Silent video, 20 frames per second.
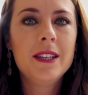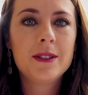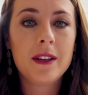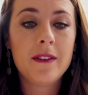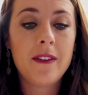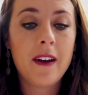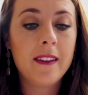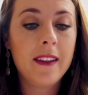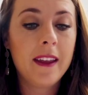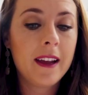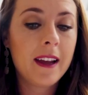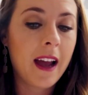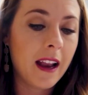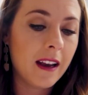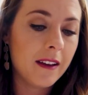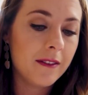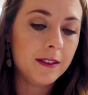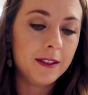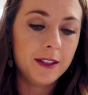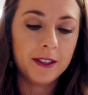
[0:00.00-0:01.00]
so I've had like
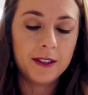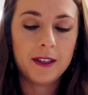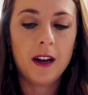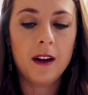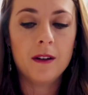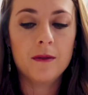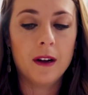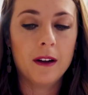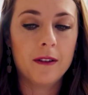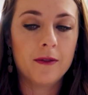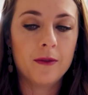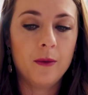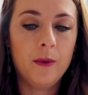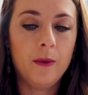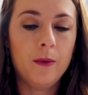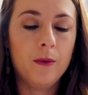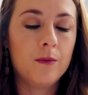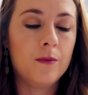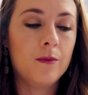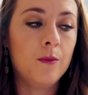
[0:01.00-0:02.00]
kind of a, just a rough
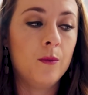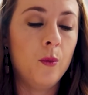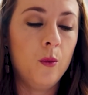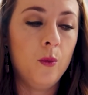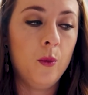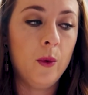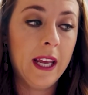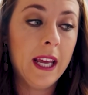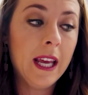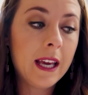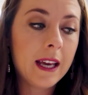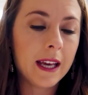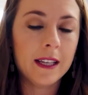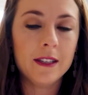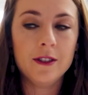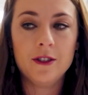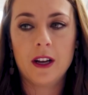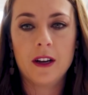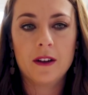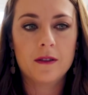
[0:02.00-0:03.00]
week
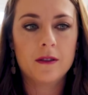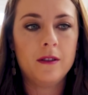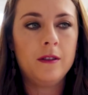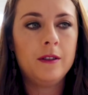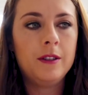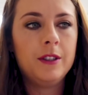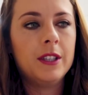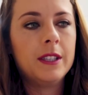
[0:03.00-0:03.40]
in general